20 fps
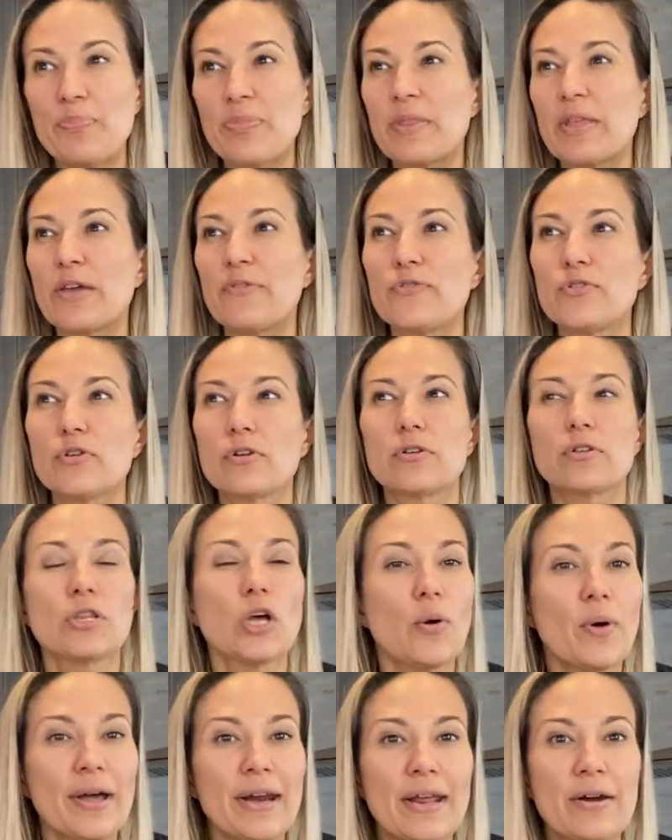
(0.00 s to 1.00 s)
If you're
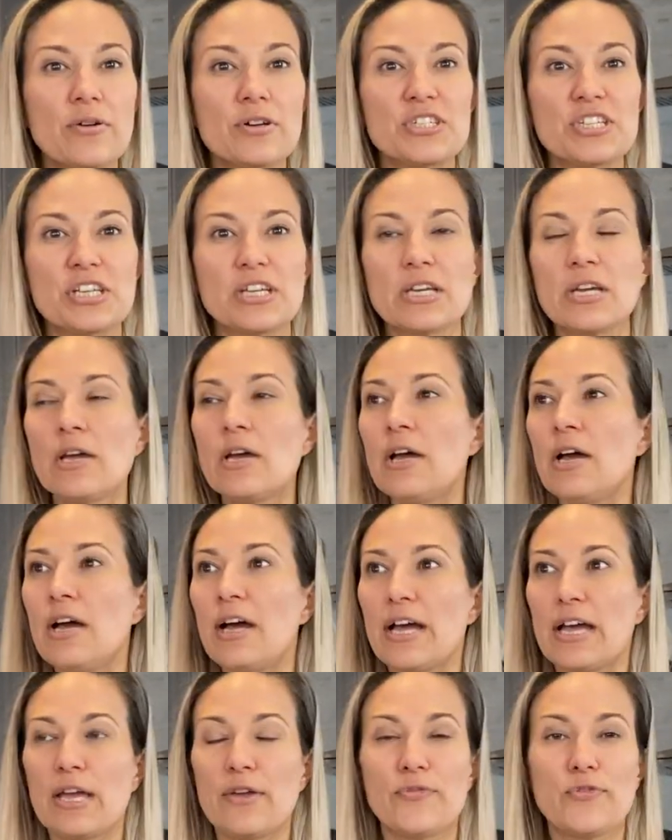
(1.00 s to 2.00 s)
low on energy,
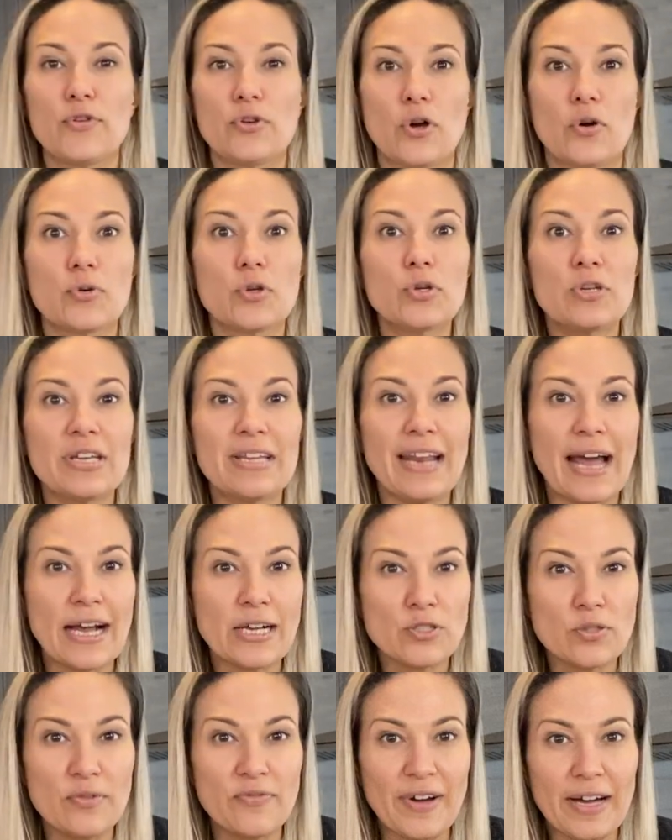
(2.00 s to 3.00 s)
if you need
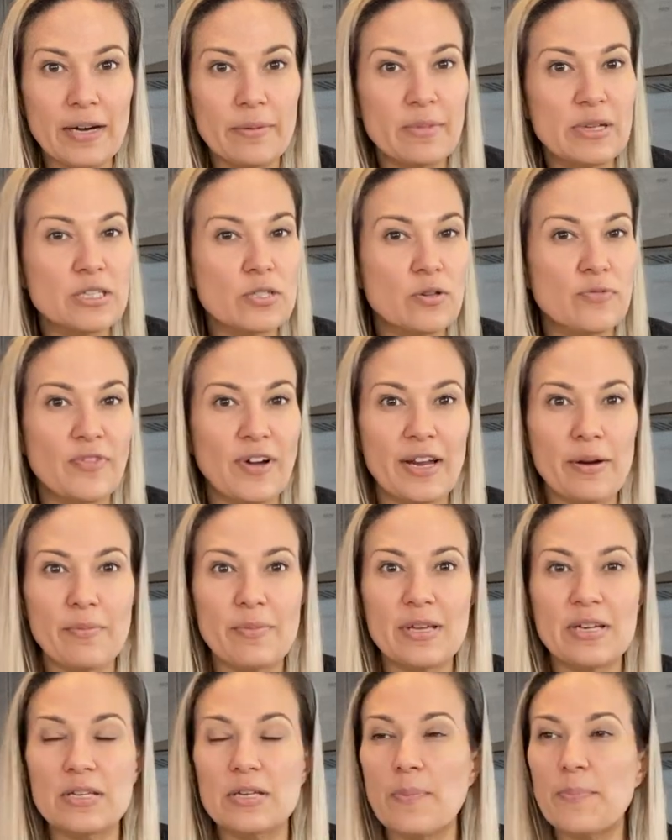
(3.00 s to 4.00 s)
extra vitamins, the
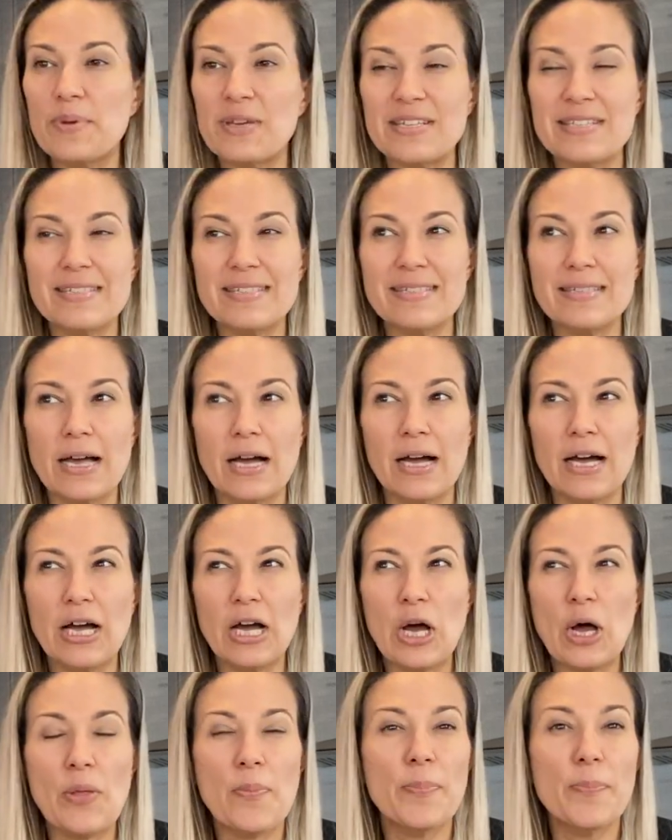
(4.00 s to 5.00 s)
vitamin
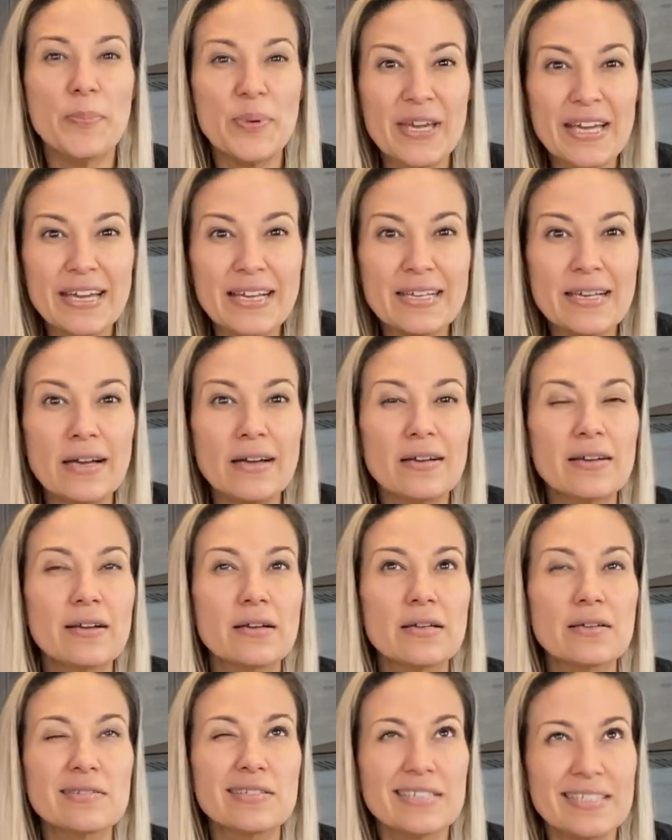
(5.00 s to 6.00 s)

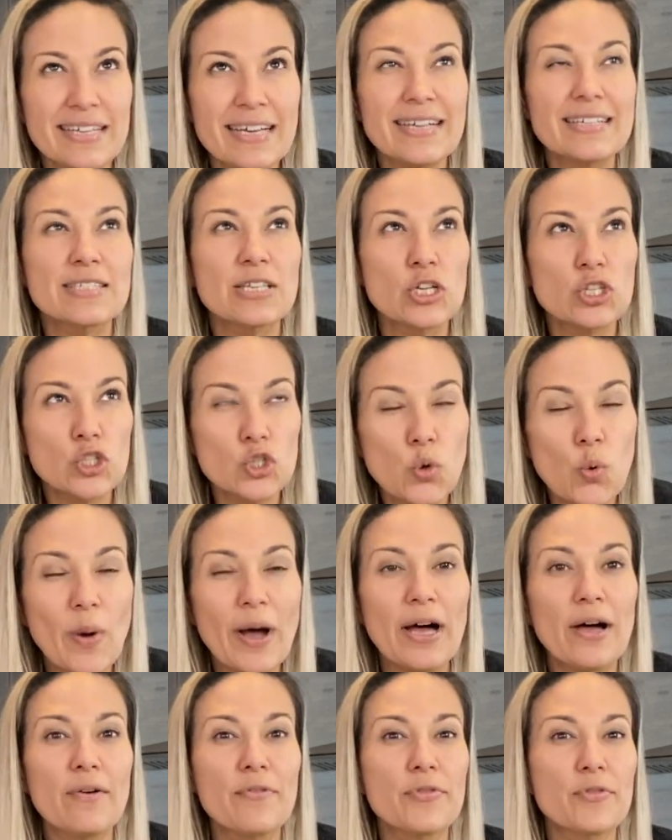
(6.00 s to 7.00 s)
B6,
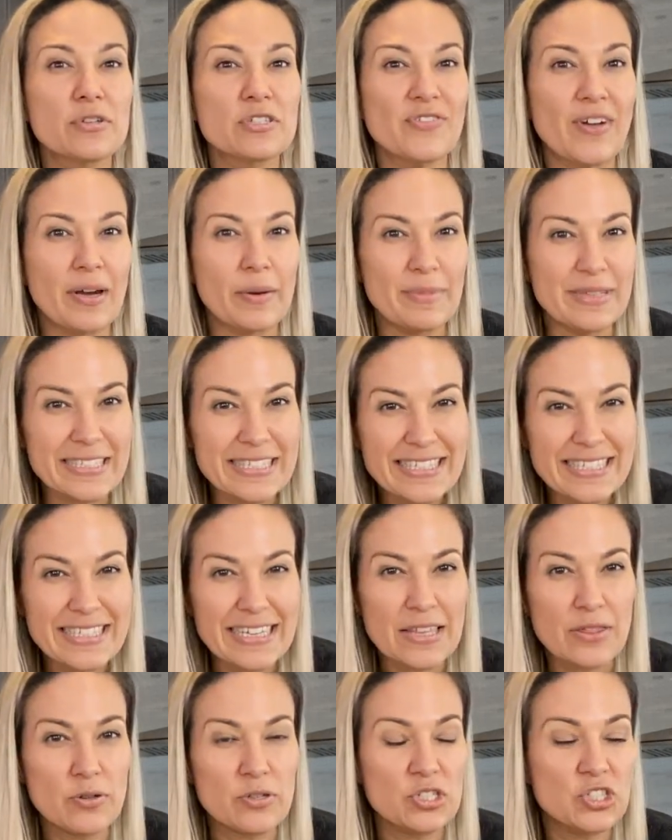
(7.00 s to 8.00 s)
12, there's vitamin
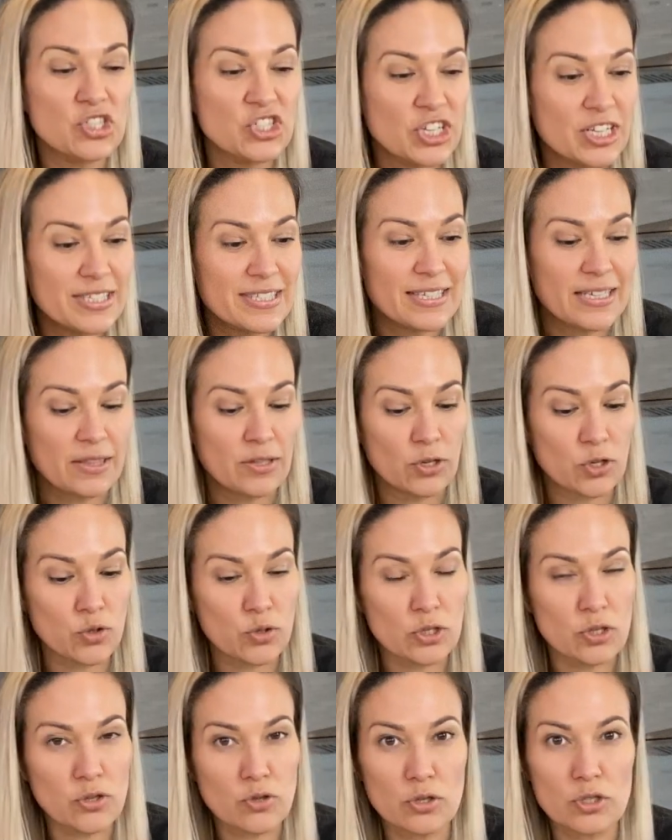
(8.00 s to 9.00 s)
C, there's ginseng,
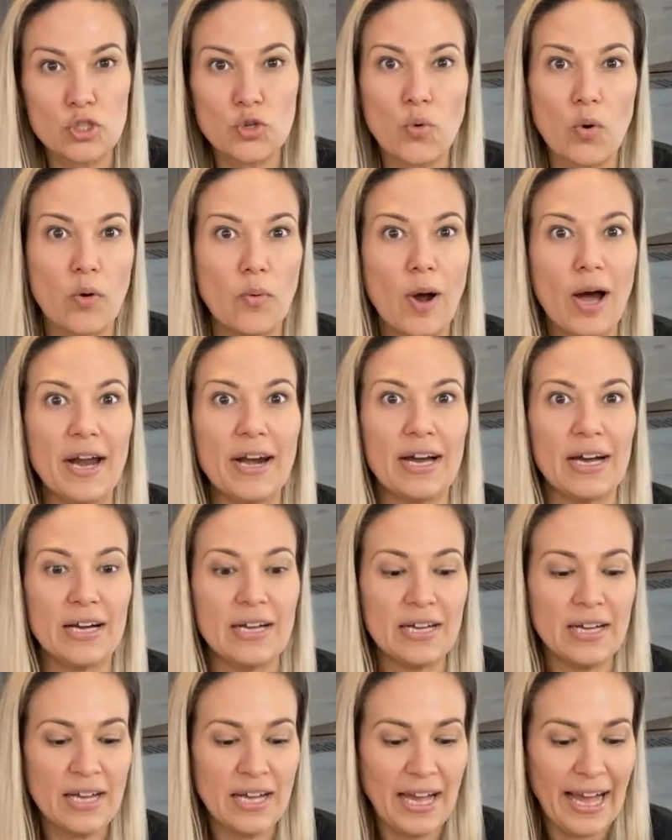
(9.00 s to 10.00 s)
there's guarana,
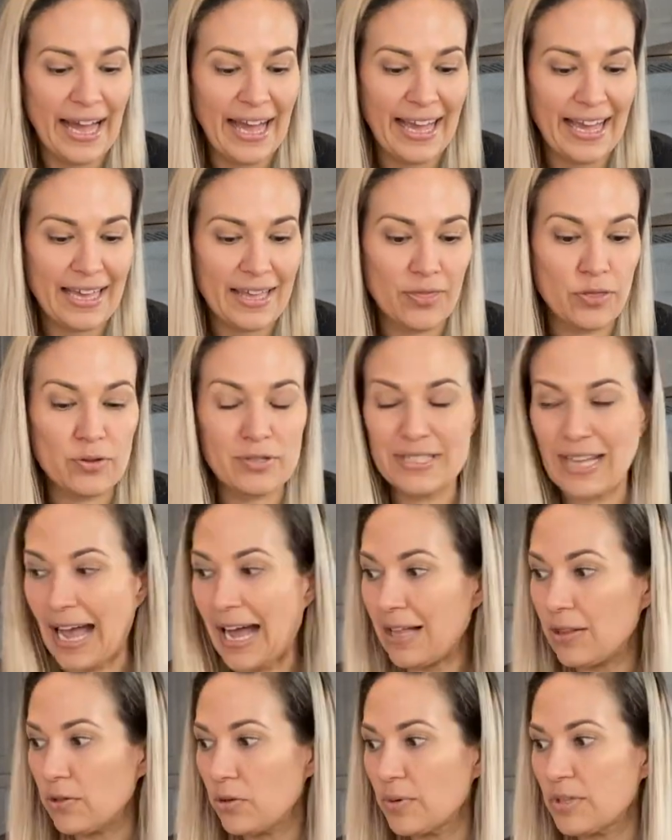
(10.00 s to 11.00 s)
and there's
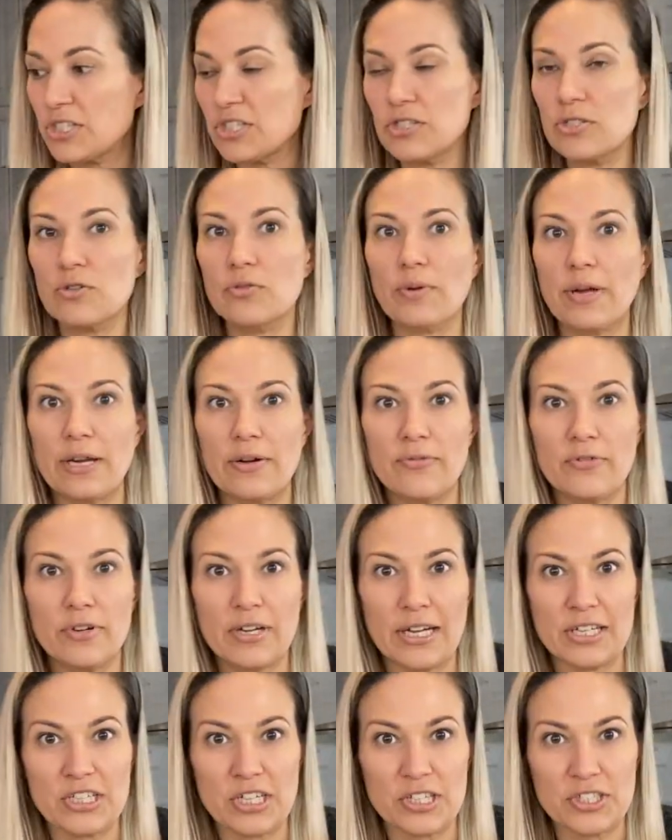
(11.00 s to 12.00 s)
aloe, which is great for
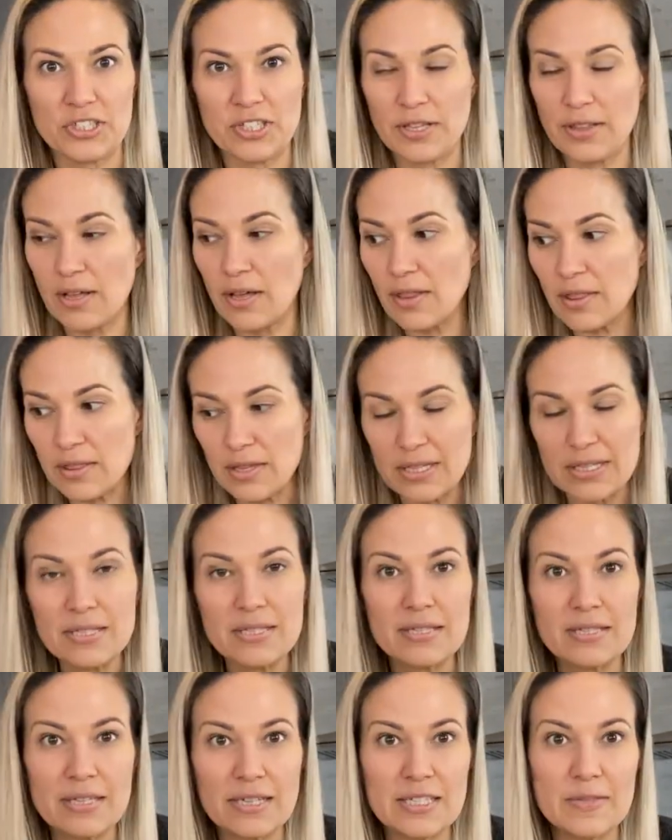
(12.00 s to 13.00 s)
digestion.
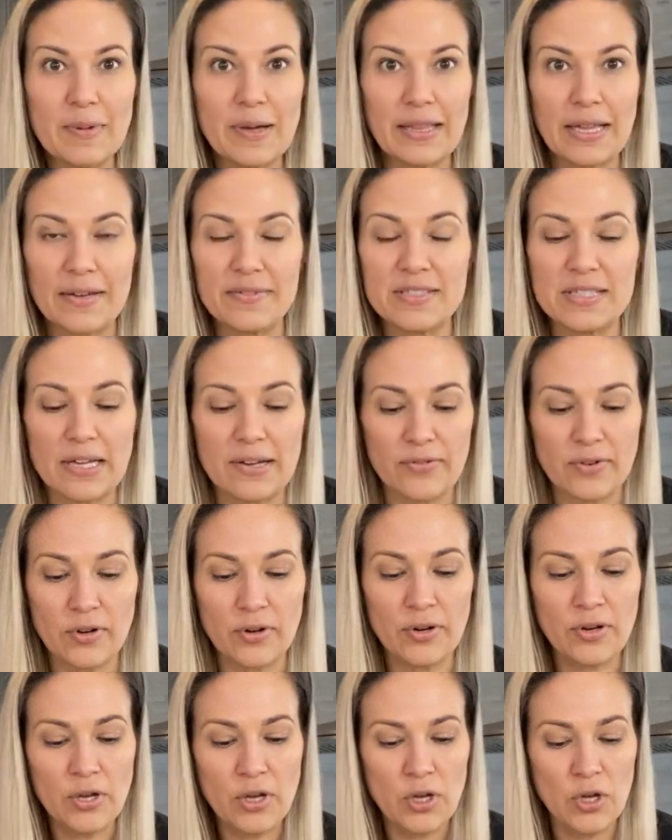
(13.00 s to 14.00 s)
This is my
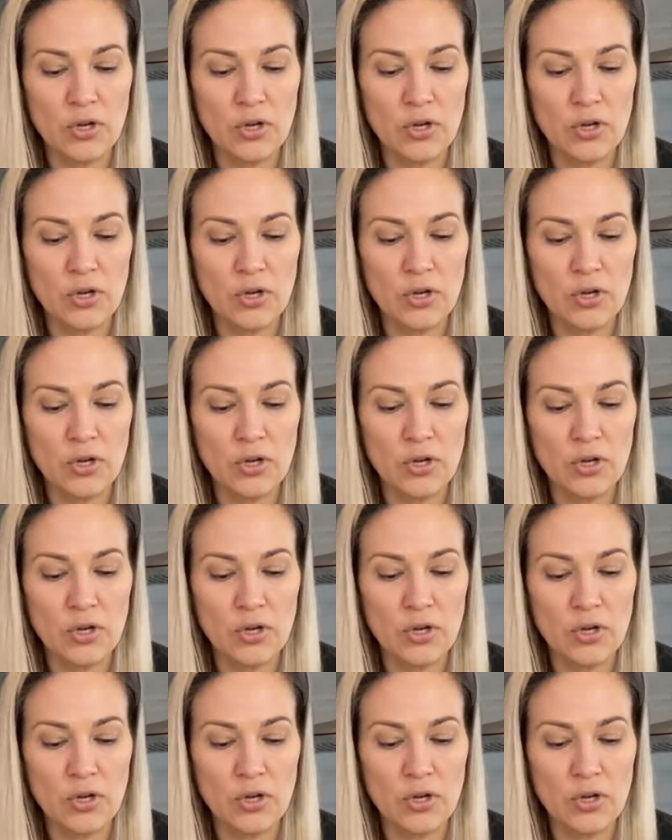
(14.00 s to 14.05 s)
lifesaver.